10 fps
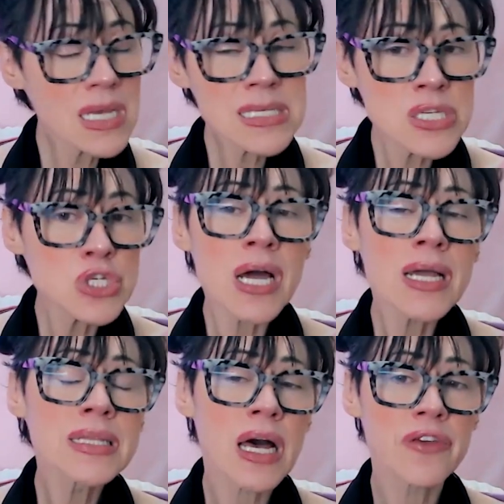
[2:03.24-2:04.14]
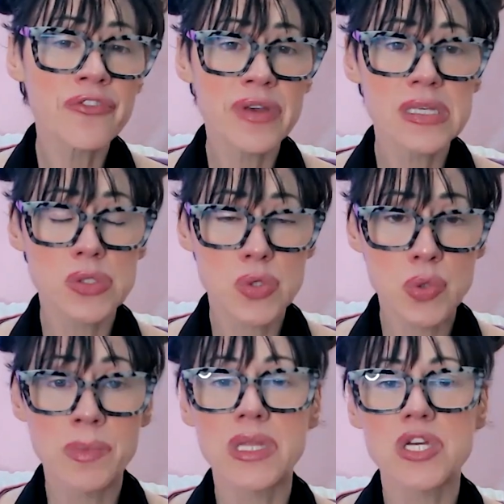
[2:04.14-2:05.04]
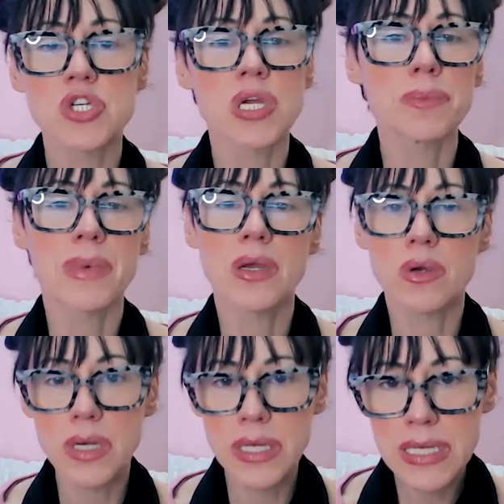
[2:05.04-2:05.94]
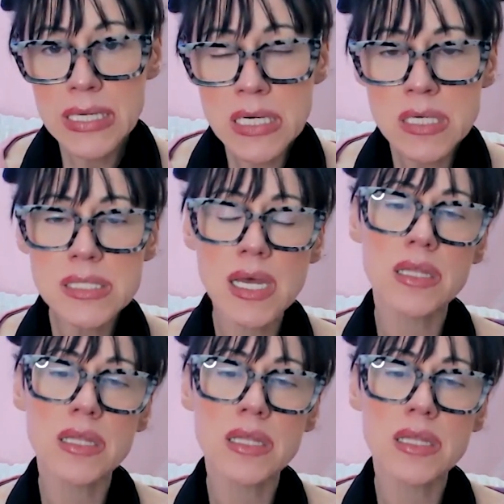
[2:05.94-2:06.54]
As a child, I faced trauma that shaped my early years.